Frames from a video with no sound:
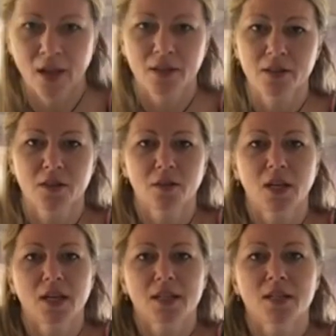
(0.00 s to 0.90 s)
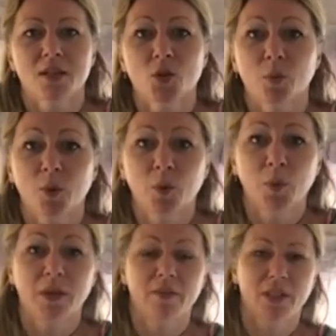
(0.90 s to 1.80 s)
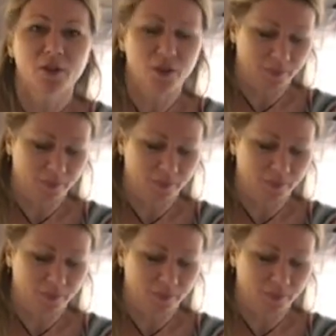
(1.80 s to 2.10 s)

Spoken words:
So the idea is you pull one of each.